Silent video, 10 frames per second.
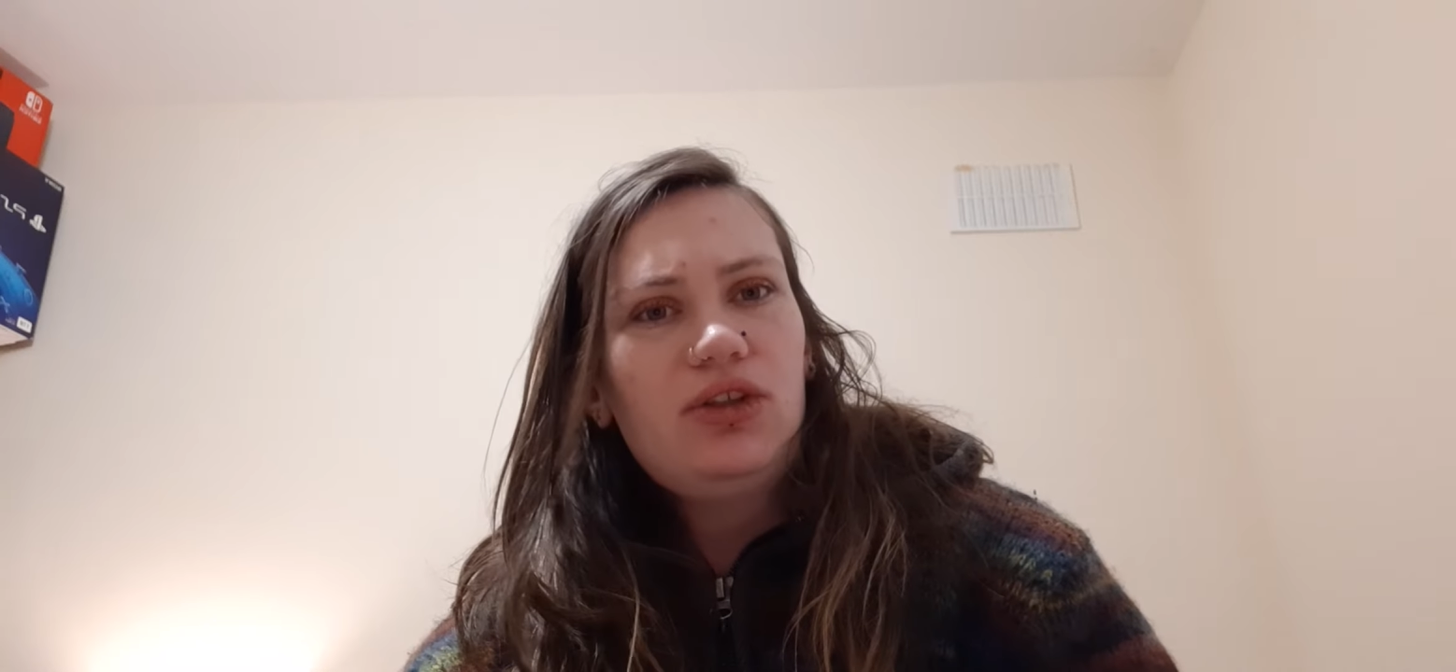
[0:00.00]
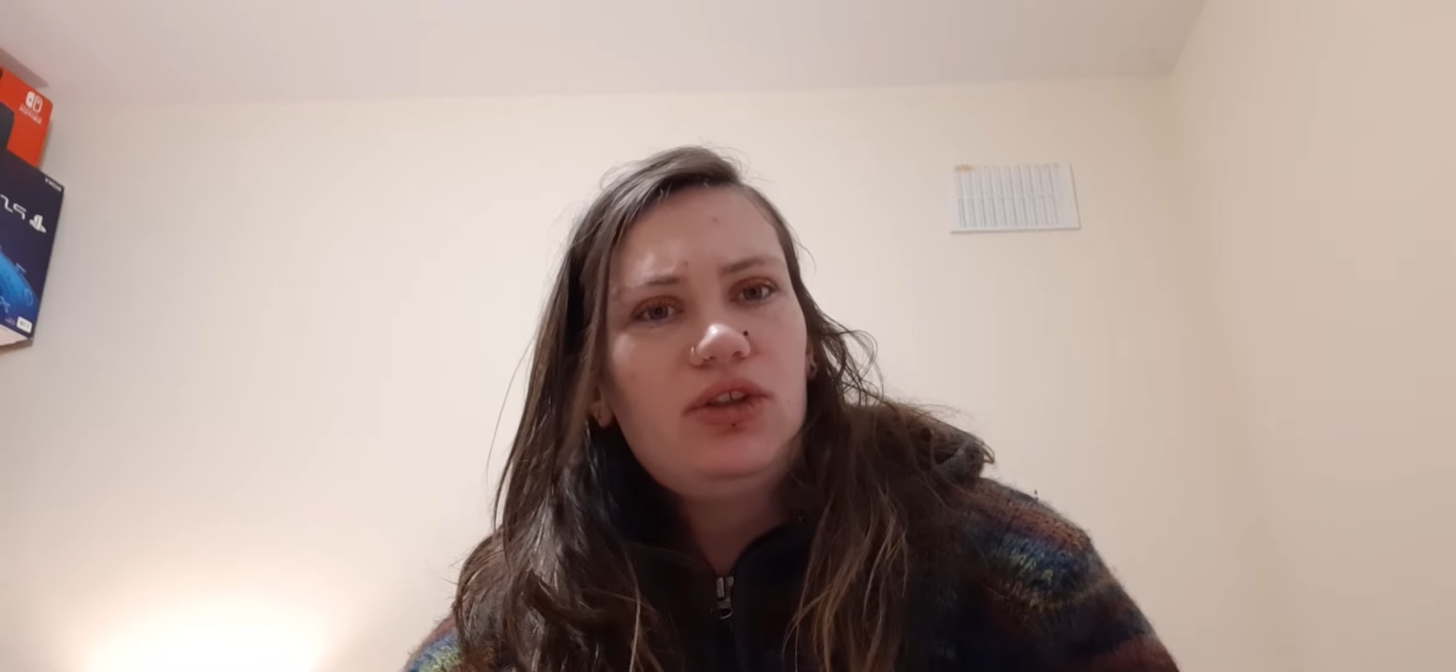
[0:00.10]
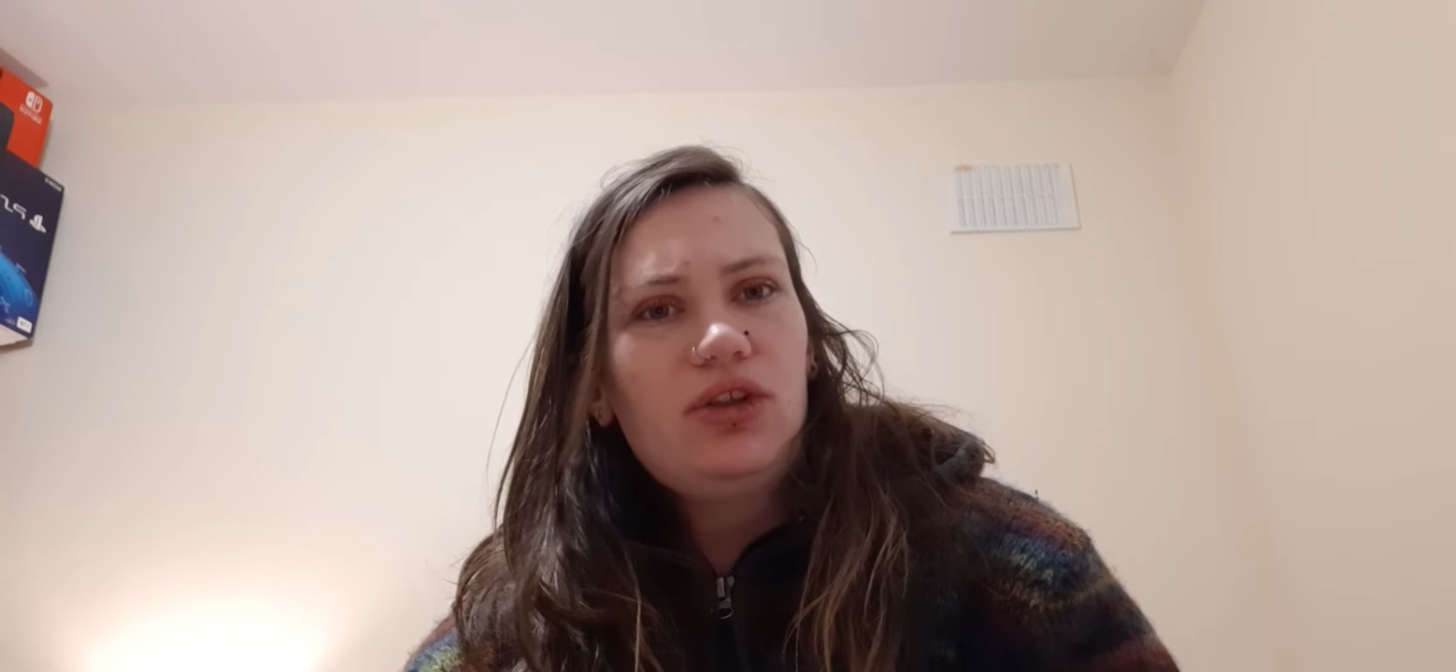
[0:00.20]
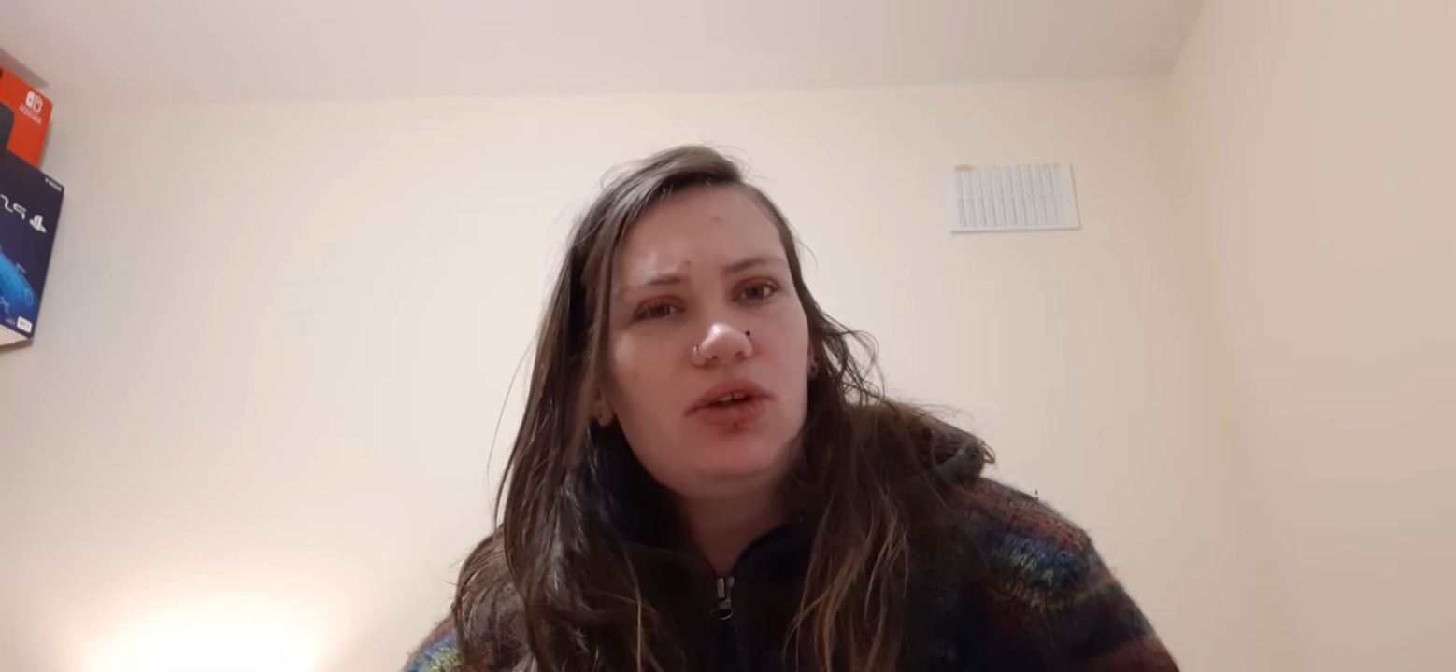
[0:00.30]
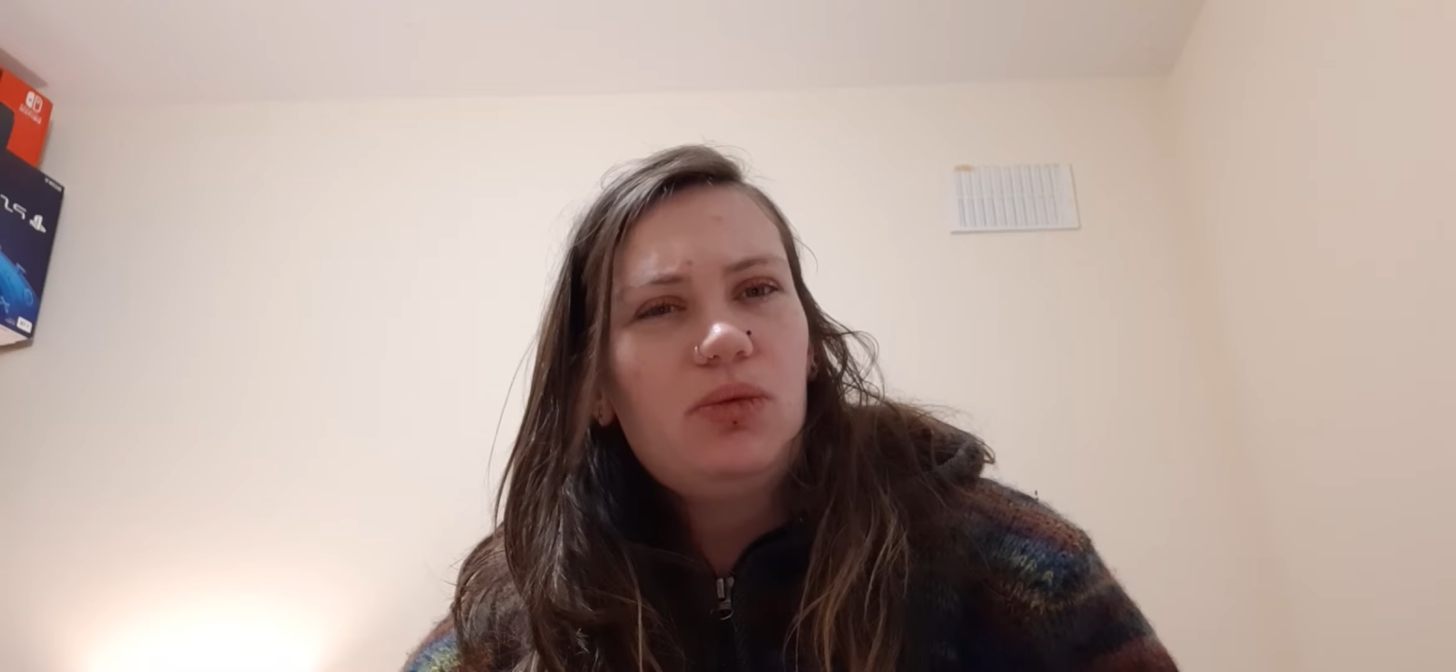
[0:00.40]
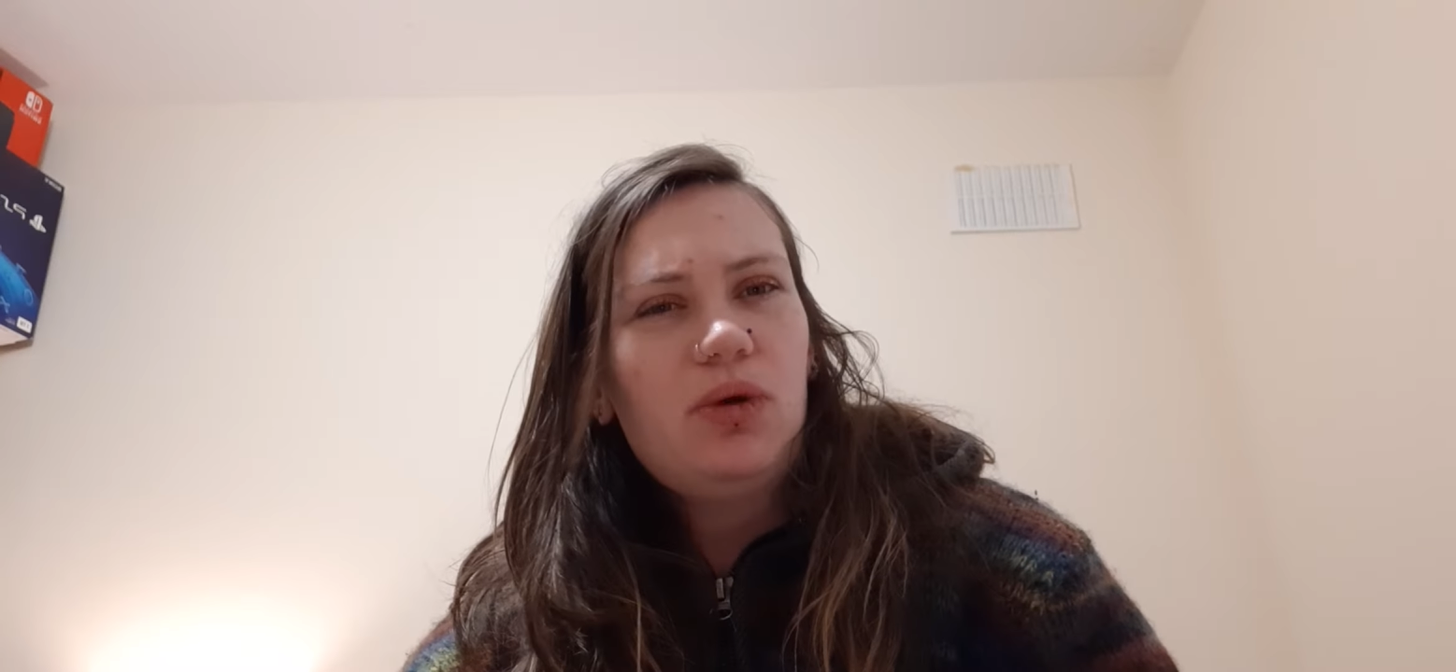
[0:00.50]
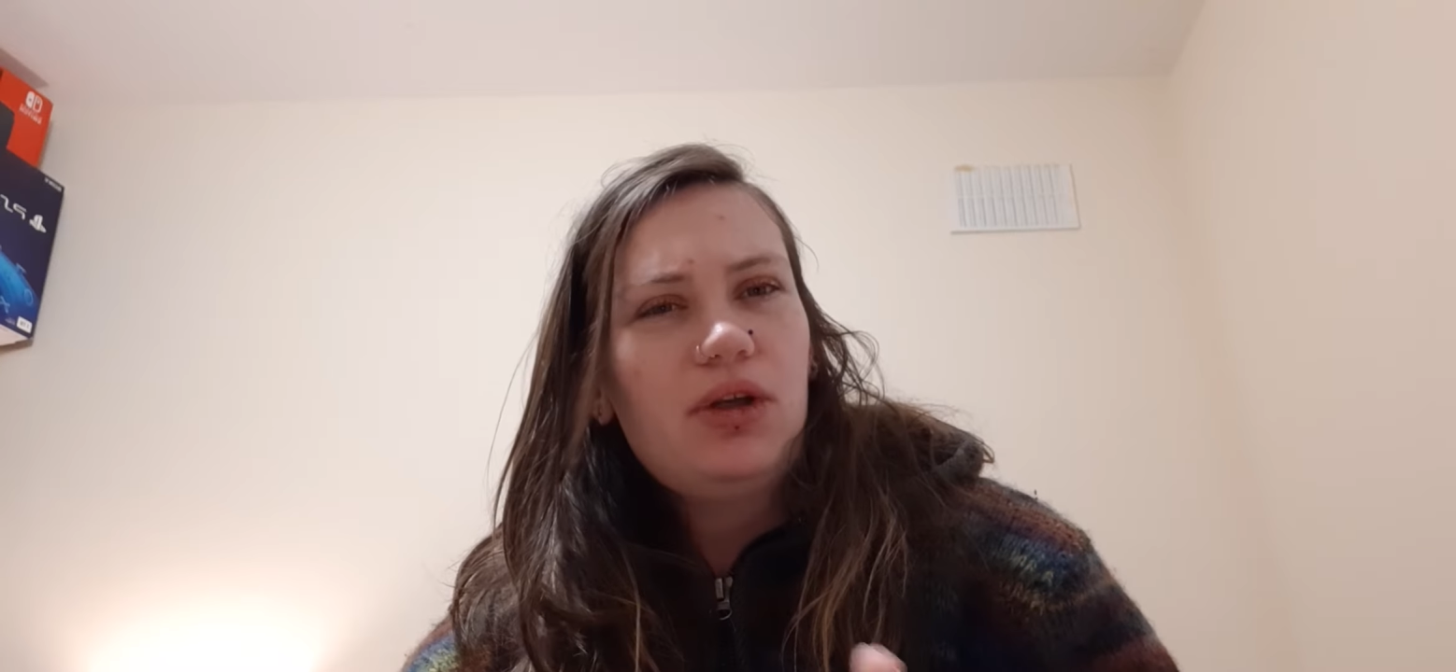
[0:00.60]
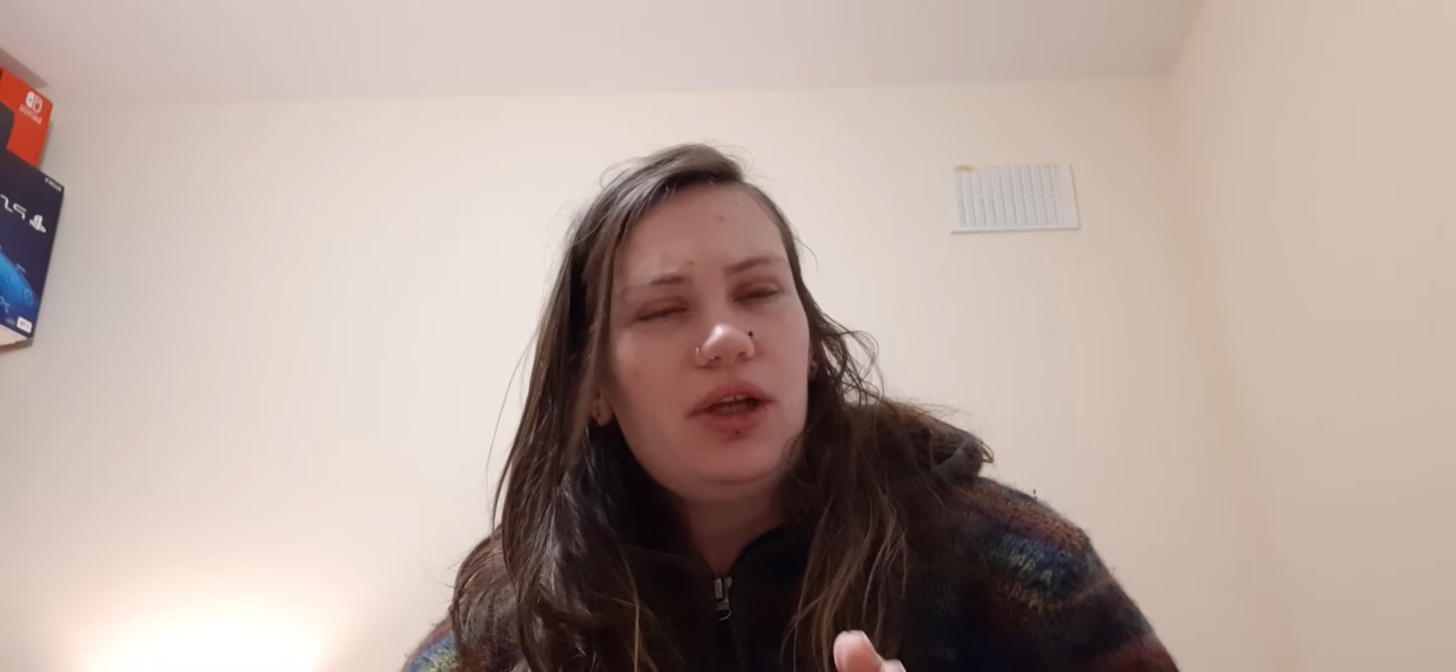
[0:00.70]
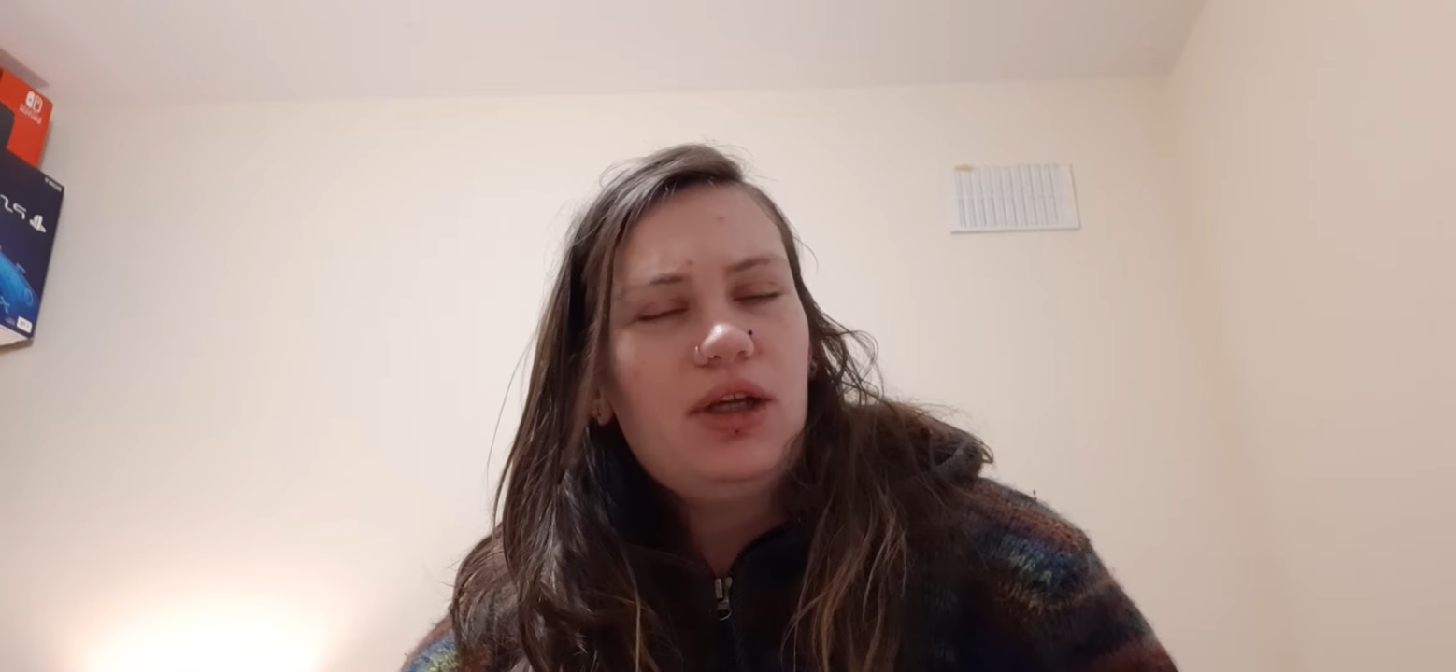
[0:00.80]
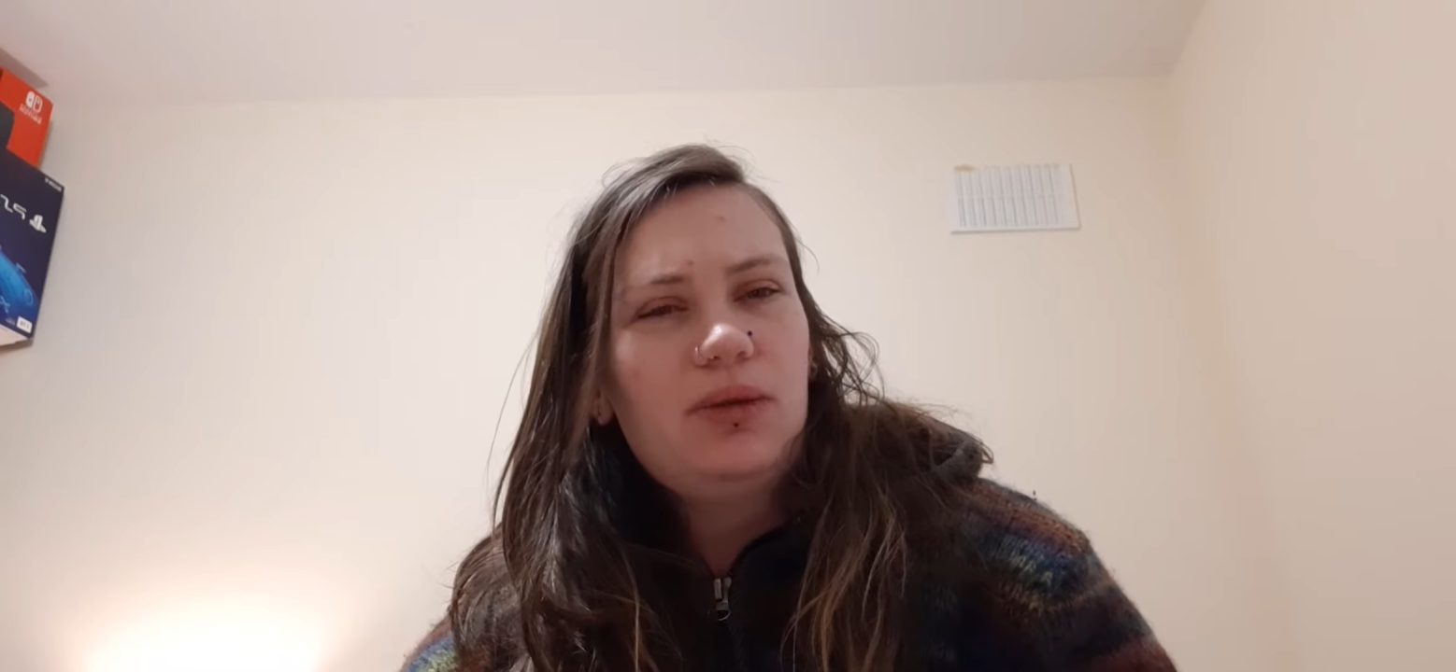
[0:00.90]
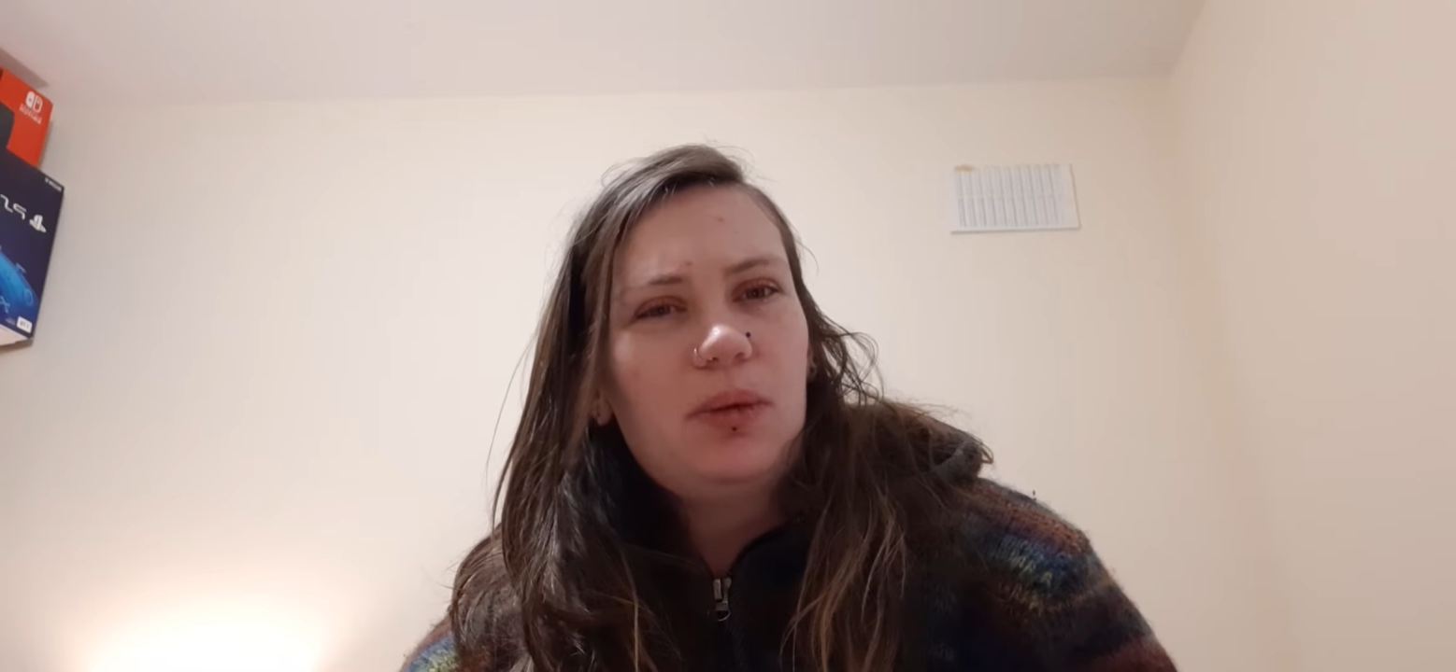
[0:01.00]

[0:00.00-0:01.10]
sure what days